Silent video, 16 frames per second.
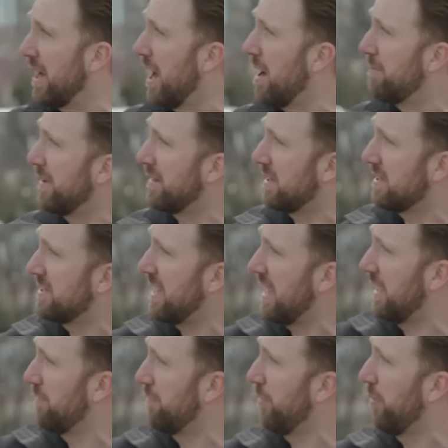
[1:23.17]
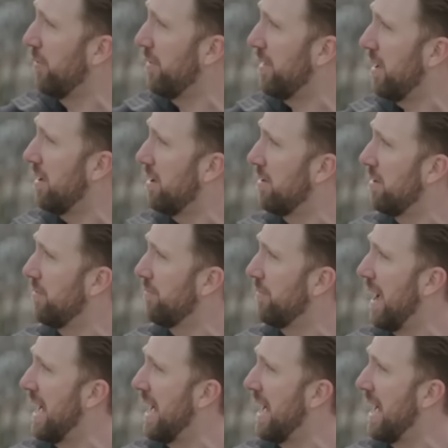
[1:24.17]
up at the second floor there